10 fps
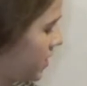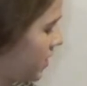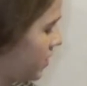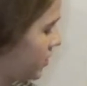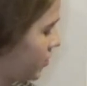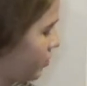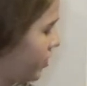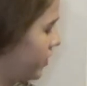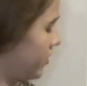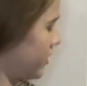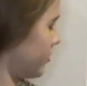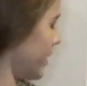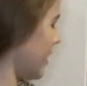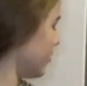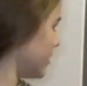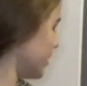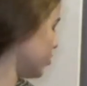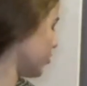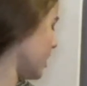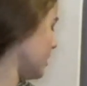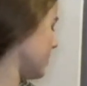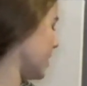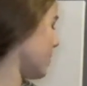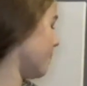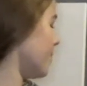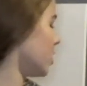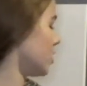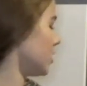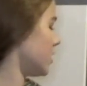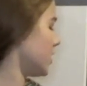kind of swivel it around and try and make a mark.